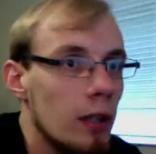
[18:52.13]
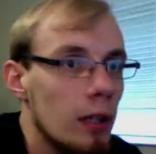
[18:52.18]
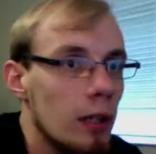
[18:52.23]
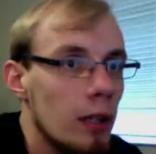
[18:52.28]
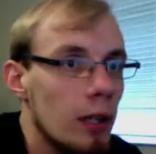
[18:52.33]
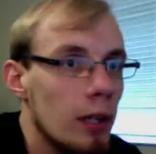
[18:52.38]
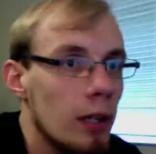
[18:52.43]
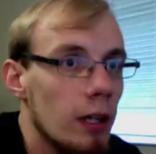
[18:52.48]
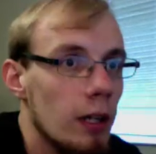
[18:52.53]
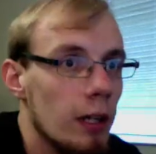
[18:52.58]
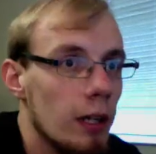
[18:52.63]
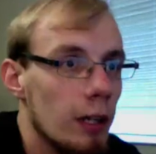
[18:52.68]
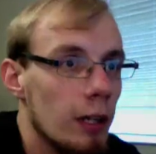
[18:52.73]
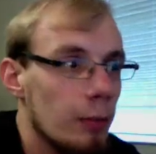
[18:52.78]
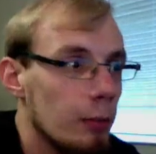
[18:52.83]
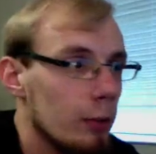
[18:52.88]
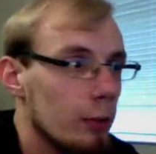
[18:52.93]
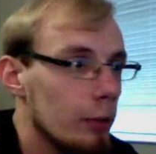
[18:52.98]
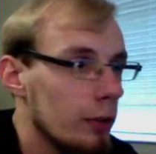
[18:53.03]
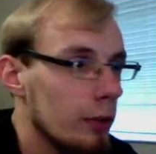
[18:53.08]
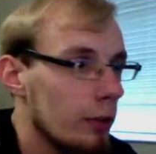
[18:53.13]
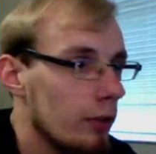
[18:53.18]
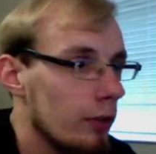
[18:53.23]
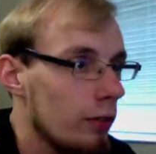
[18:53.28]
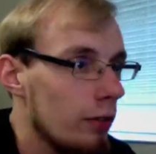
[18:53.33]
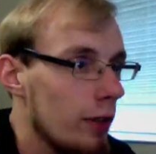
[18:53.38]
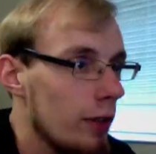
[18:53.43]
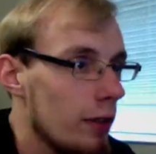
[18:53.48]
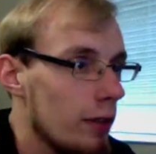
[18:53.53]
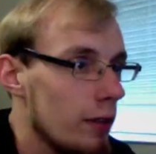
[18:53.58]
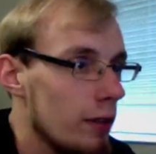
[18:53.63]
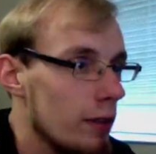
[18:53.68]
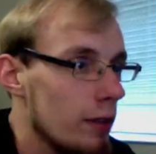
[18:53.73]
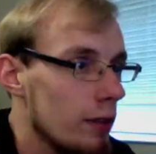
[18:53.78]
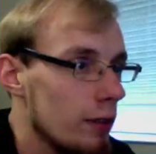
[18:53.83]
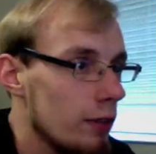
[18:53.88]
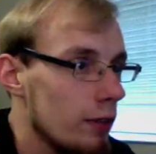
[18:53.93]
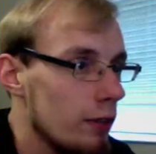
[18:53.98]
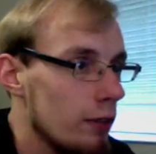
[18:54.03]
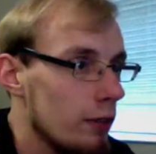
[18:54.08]
And I'm going to set
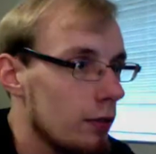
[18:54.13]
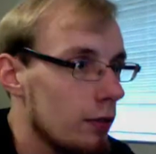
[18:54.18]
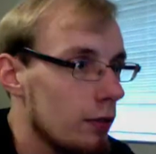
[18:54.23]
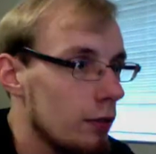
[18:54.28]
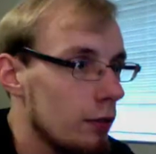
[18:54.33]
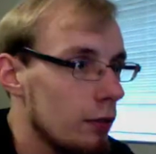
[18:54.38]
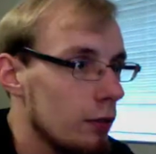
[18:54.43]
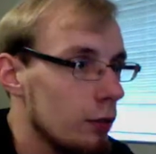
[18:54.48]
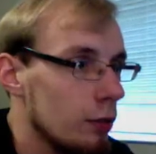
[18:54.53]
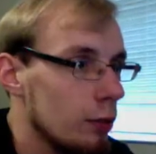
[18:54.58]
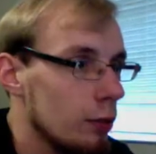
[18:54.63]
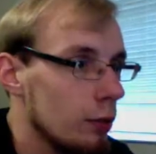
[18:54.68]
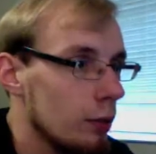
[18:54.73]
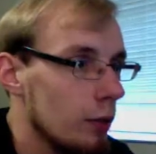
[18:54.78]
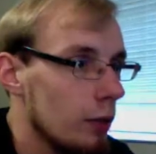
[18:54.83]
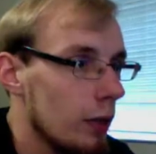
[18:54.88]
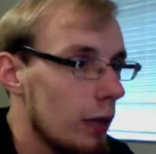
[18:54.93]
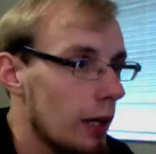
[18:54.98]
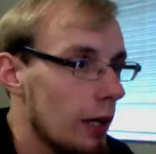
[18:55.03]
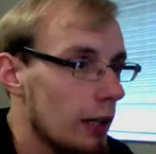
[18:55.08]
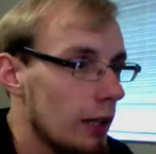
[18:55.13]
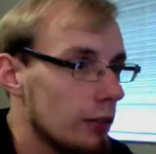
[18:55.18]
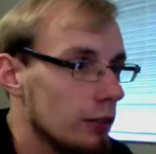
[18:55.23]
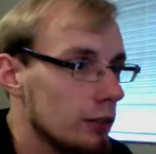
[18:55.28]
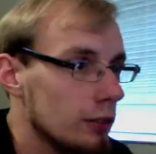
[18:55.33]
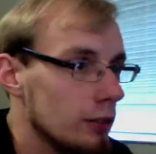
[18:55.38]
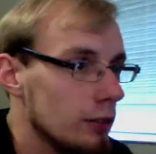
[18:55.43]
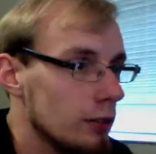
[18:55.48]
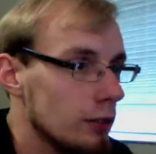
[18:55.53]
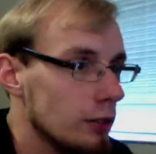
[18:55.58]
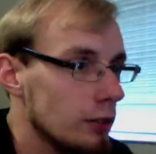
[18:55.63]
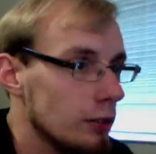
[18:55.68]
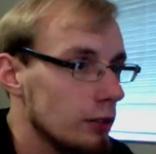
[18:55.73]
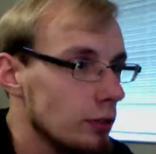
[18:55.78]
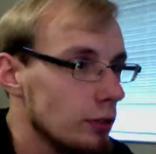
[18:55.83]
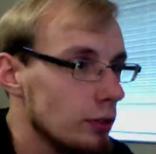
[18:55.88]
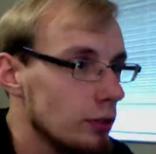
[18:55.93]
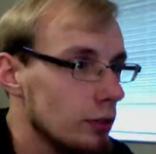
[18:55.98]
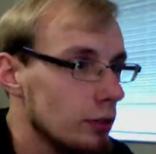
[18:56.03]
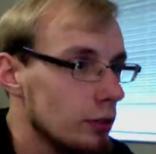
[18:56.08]
this to
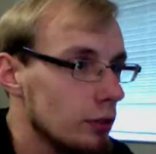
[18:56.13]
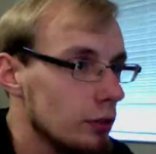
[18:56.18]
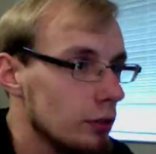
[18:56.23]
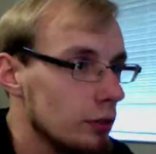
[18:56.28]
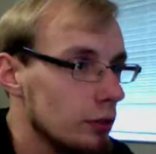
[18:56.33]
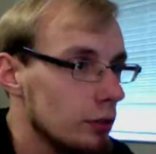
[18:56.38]
axis